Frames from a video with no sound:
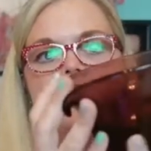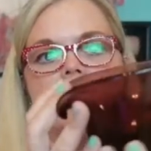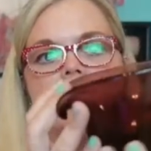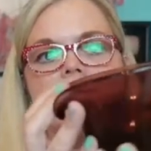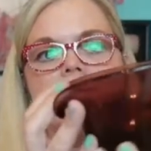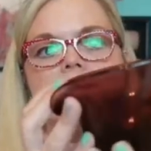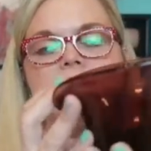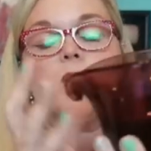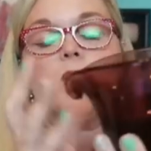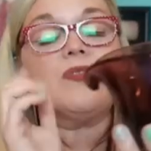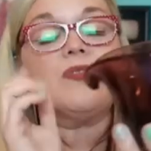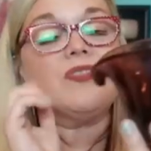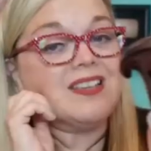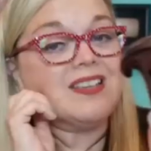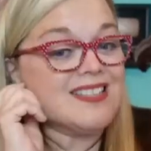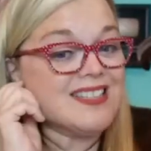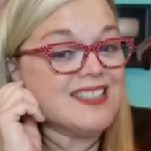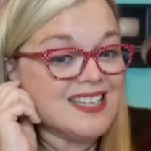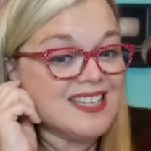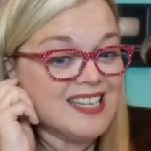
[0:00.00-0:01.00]
So
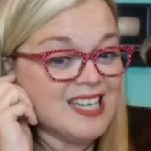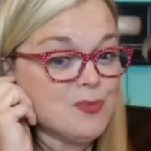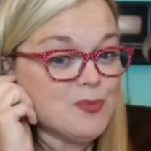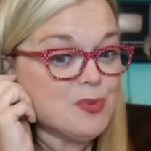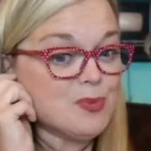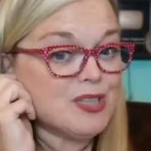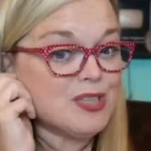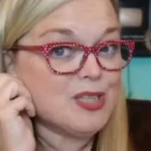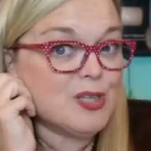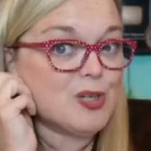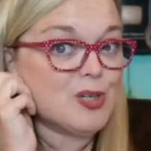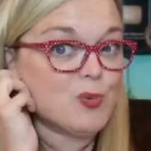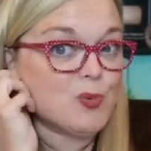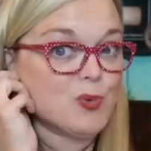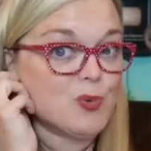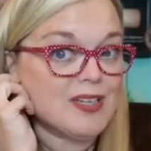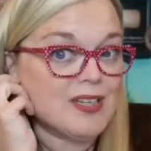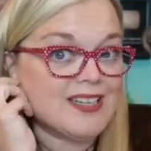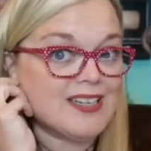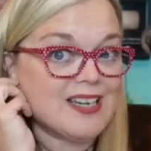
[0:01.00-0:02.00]
this again would look
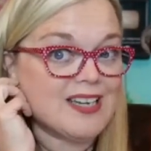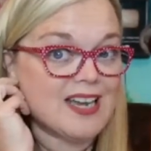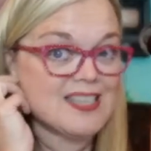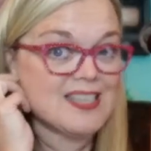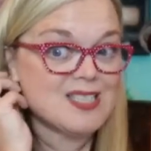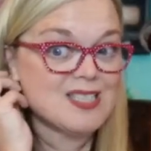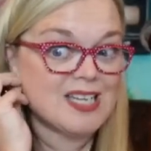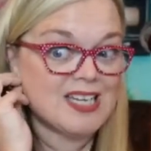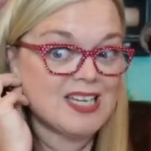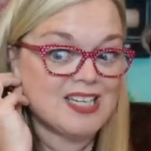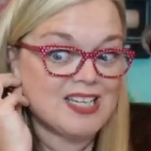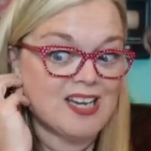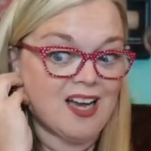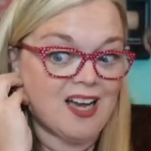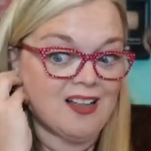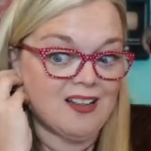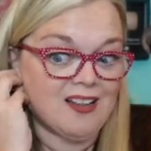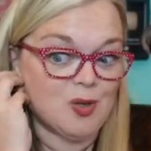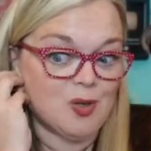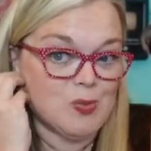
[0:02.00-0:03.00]
really nice in a
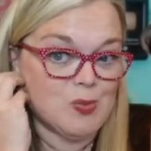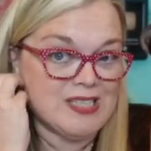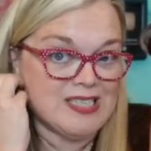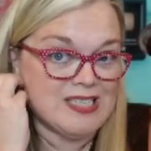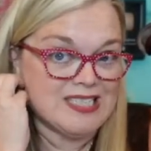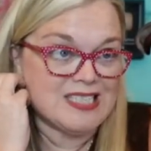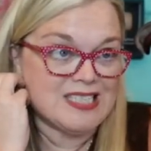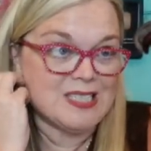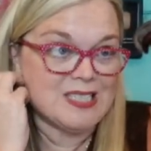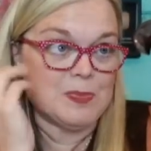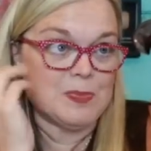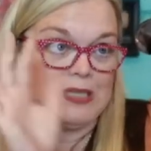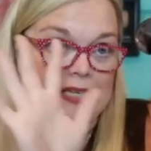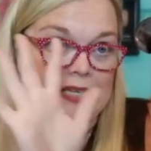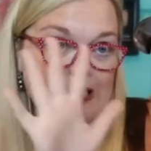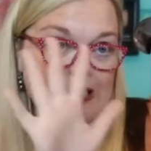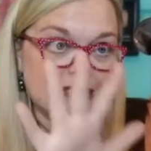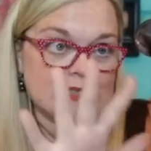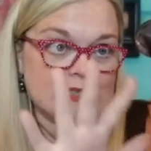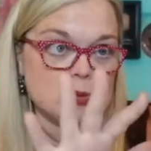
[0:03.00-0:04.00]
Halloween display
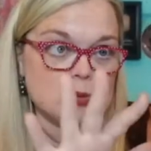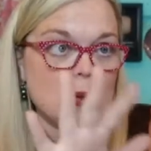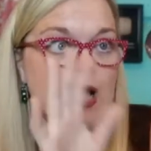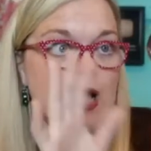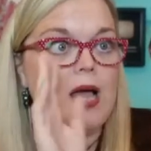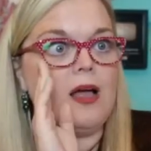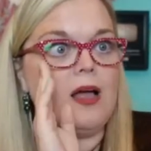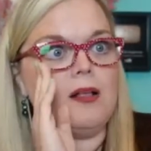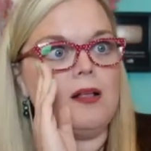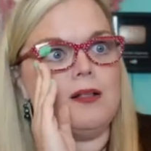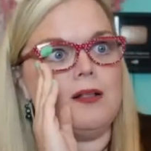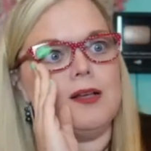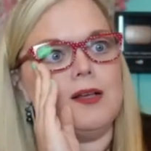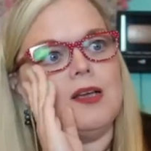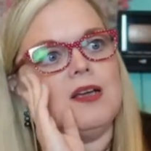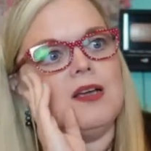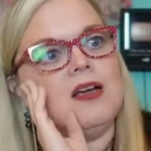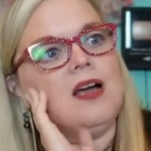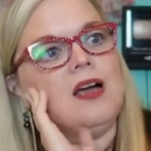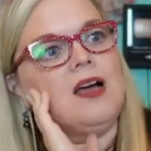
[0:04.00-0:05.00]
as well.
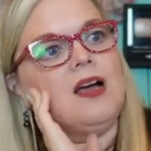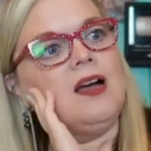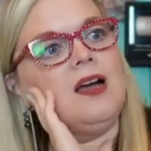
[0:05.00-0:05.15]
Uh,